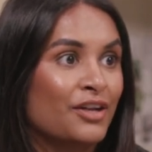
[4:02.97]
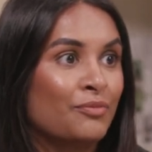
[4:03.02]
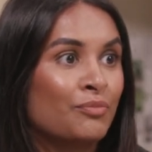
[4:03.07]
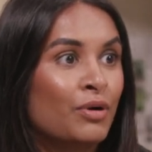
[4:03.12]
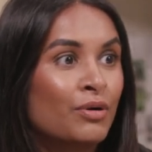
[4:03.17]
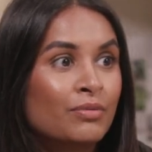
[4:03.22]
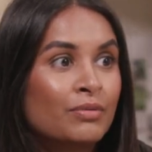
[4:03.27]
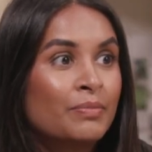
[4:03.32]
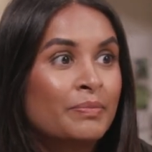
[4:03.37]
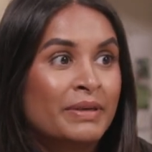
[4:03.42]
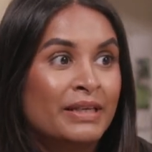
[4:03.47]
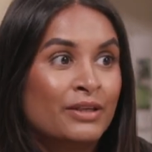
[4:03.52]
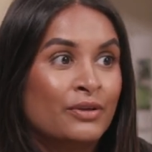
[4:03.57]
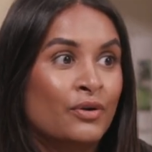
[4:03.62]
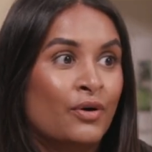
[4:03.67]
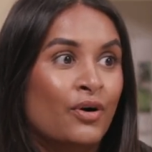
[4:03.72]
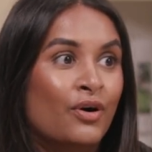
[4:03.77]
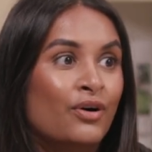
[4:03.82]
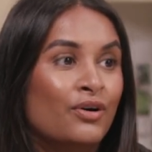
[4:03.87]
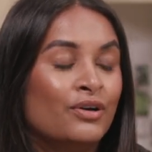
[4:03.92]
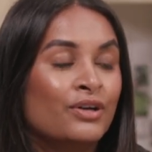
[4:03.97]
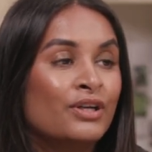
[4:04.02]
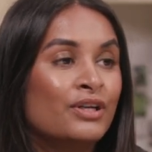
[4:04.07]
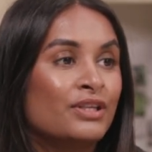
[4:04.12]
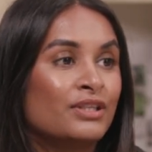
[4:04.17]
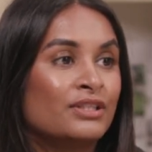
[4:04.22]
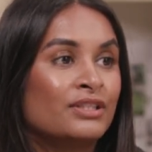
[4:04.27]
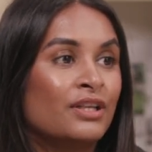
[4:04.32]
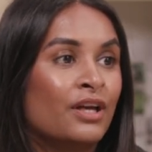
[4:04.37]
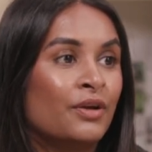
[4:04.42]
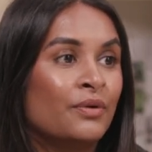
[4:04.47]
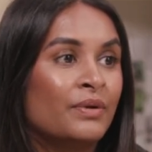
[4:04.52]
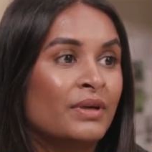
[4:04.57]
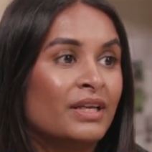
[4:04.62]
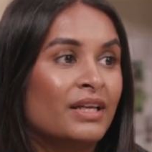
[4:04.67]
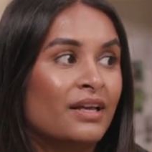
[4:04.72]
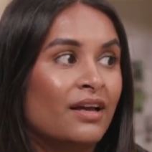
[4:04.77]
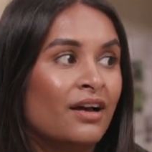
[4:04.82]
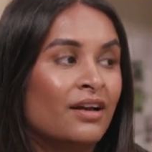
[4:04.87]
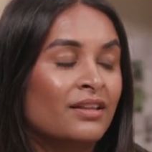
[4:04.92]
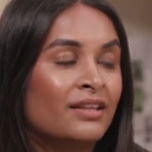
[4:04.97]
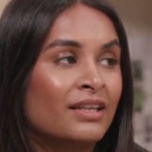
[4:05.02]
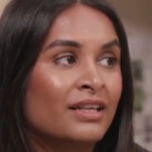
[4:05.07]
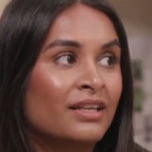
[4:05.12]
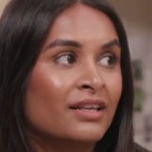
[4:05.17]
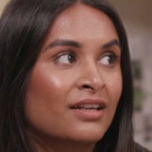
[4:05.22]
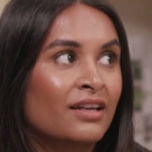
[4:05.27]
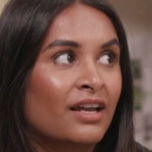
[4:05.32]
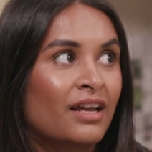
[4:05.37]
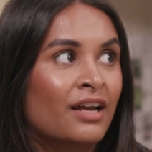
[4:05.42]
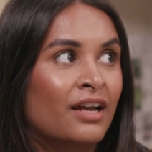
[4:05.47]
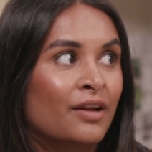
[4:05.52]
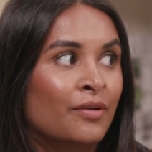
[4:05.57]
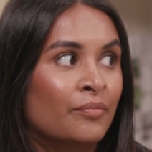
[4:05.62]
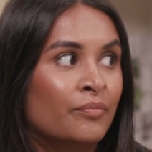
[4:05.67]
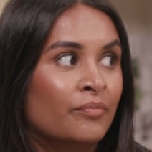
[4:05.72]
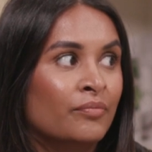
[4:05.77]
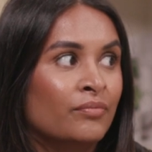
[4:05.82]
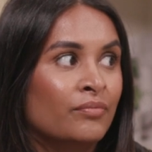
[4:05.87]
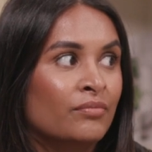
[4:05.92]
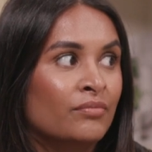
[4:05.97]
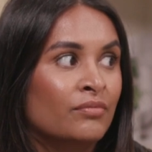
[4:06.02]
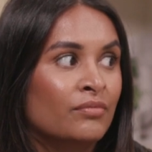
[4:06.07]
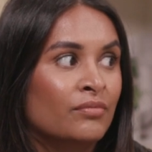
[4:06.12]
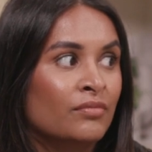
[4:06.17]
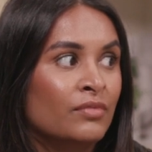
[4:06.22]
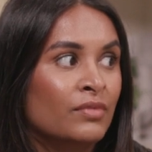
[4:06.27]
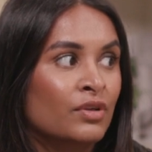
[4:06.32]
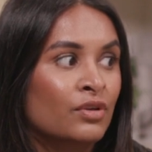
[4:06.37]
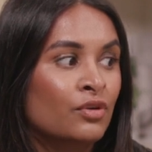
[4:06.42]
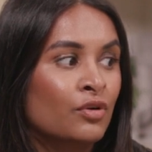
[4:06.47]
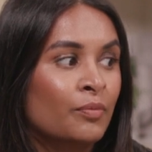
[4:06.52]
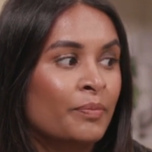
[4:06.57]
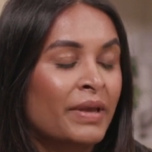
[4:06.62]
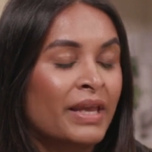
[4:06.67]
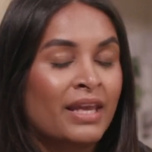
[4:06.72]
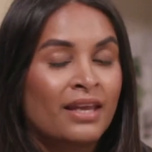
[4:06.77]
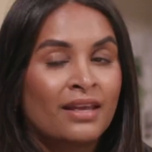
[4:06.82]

Probably not. So I think you're